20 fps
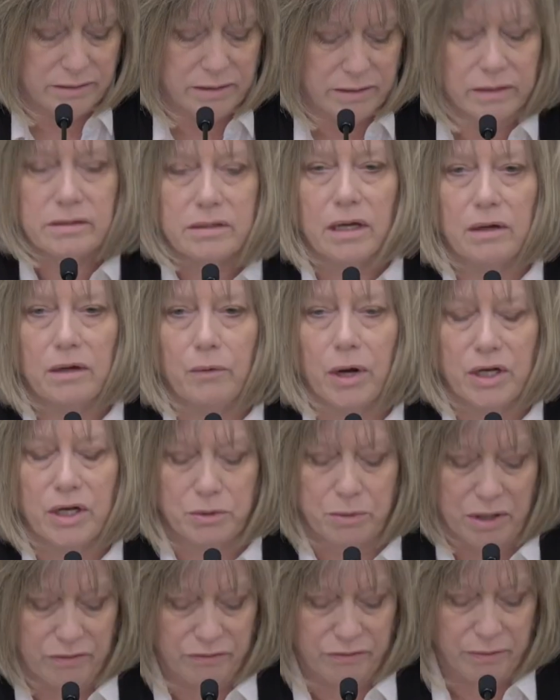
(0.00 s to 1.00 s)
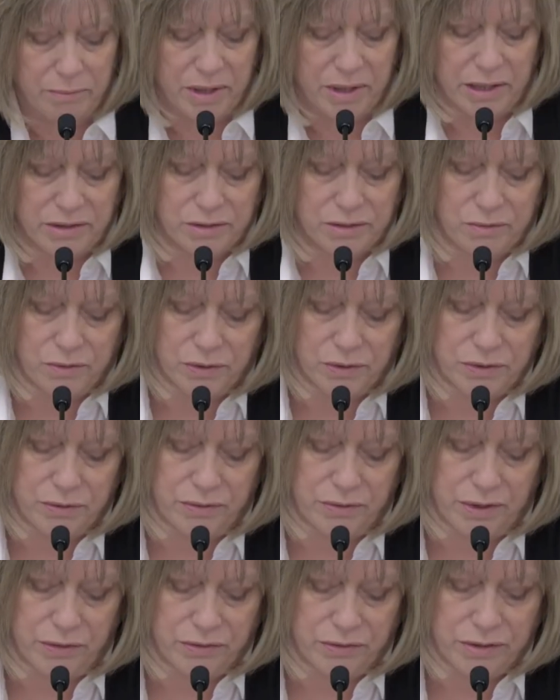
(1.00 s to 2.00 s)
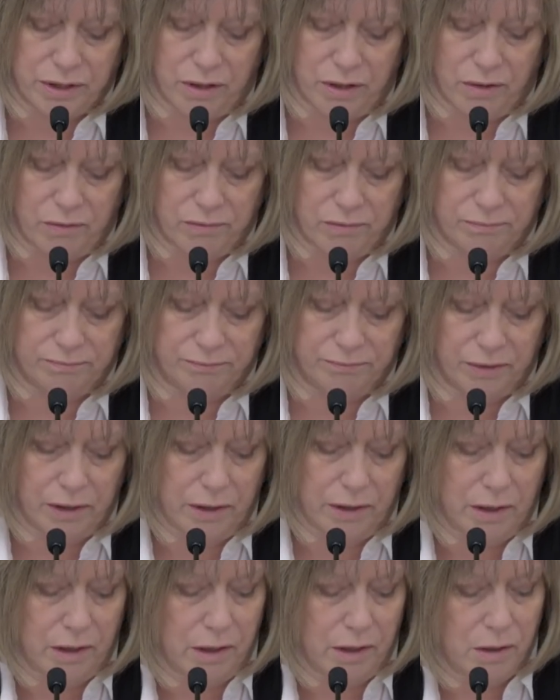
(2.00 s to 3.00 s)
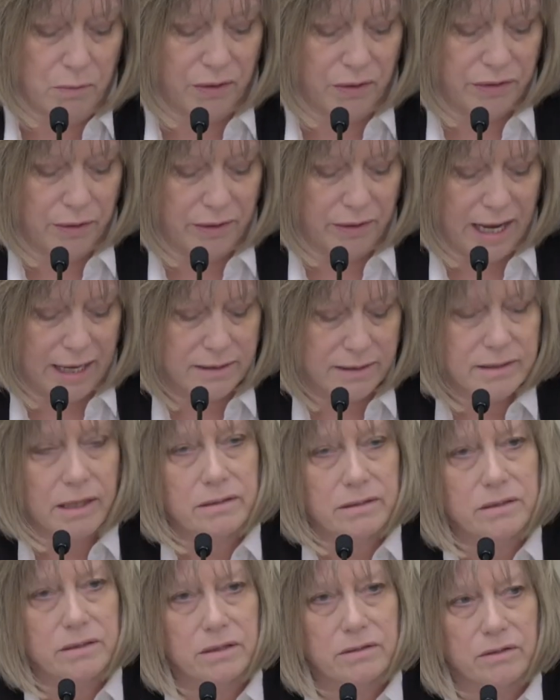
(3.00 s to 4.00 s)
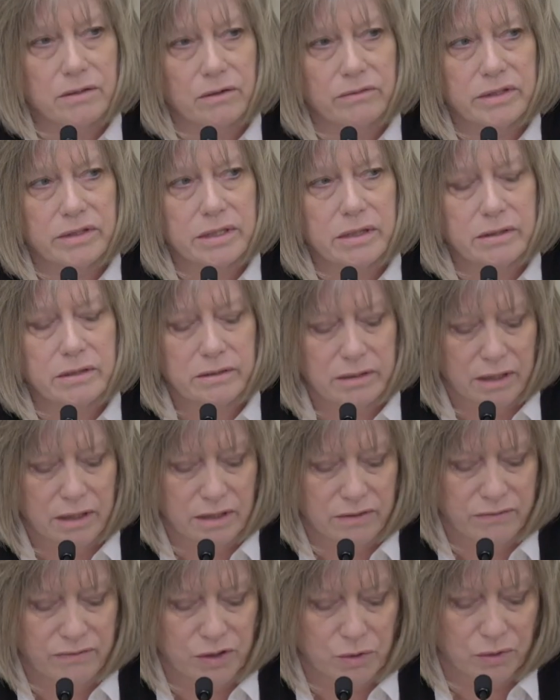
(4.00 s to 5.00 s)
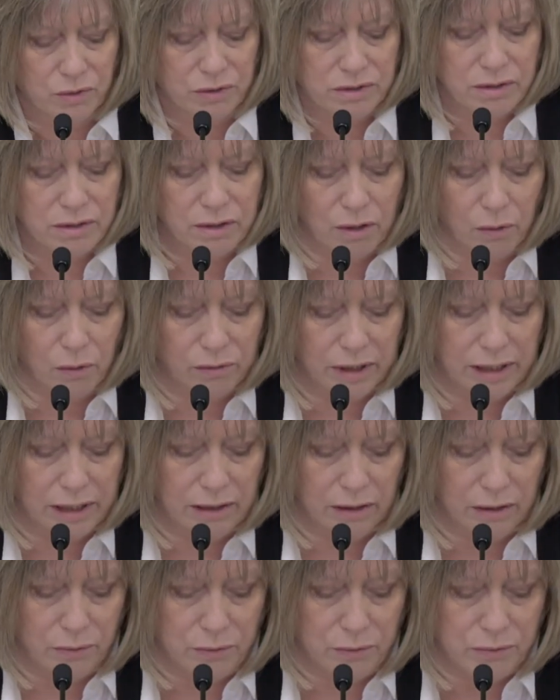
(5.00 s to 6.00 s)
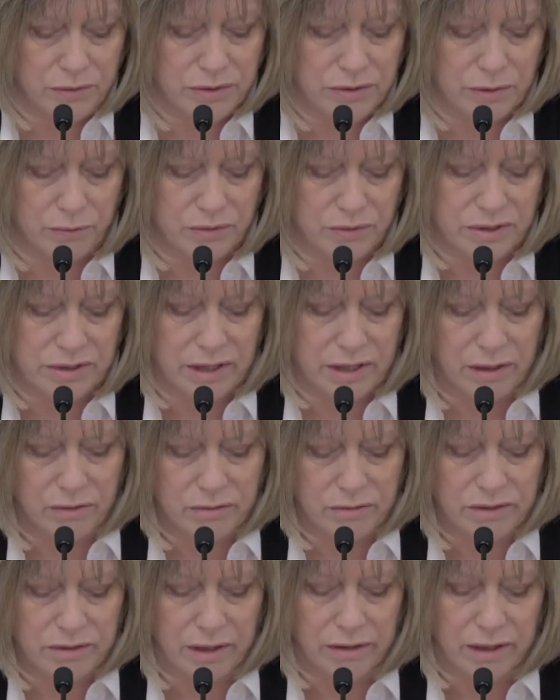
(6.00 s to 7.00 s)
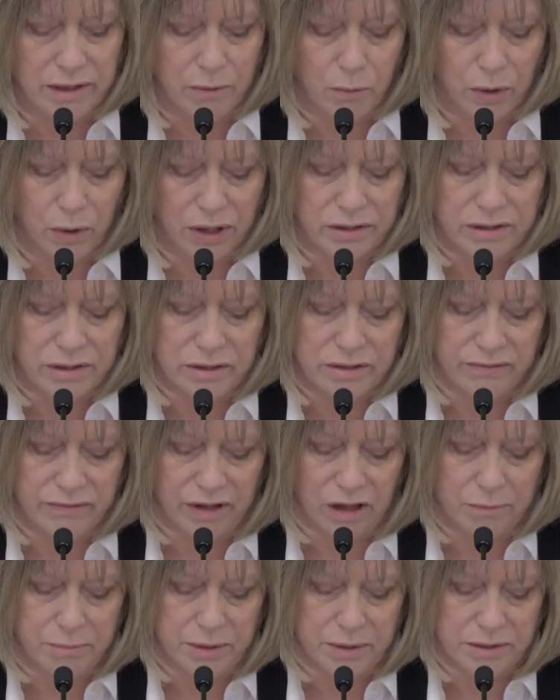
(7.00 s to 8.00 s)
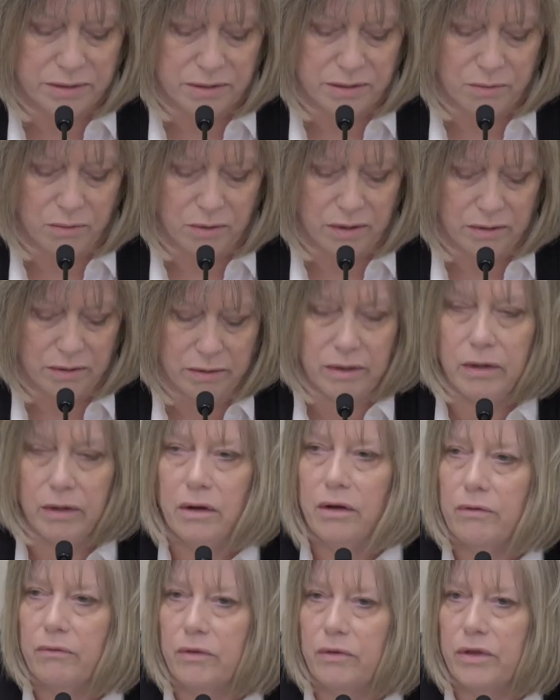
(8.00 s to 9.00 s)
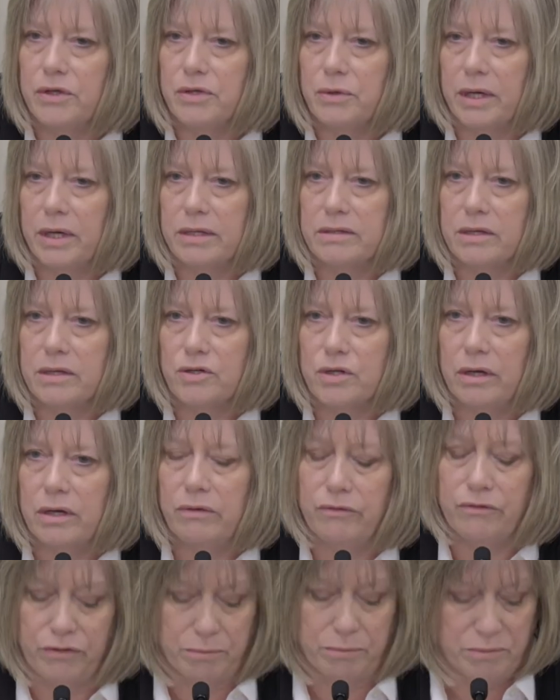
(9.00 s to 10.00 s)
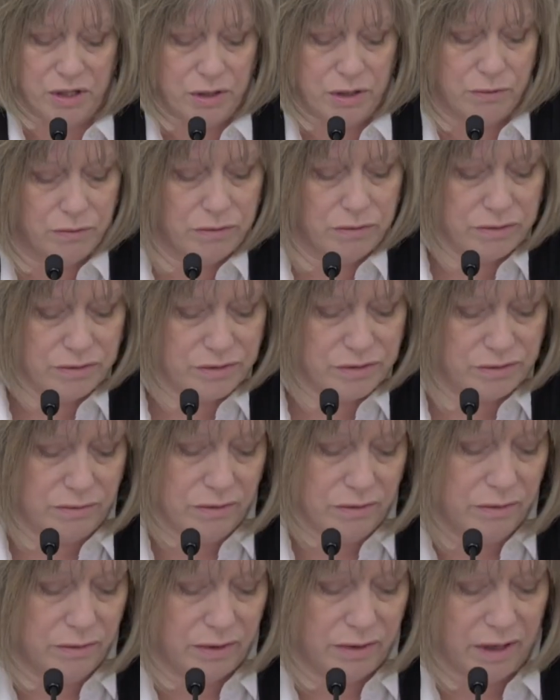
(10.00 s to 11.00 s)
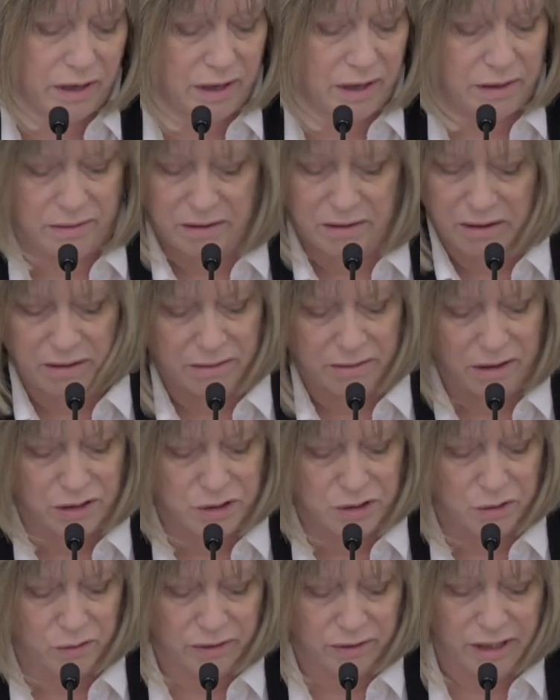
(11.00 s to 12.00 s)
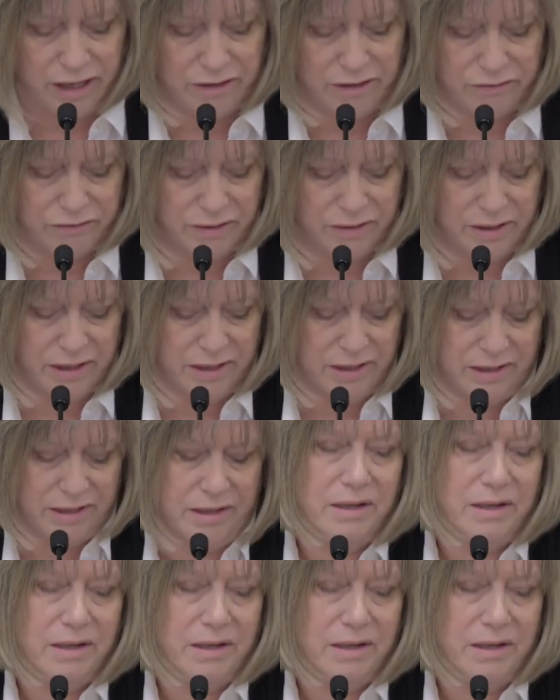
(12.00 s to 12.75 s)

list since they graduated from high school 2 years ago. Without access to services, individuals slowly lose those skills that they work to develop in school for the transition from youth to adult life.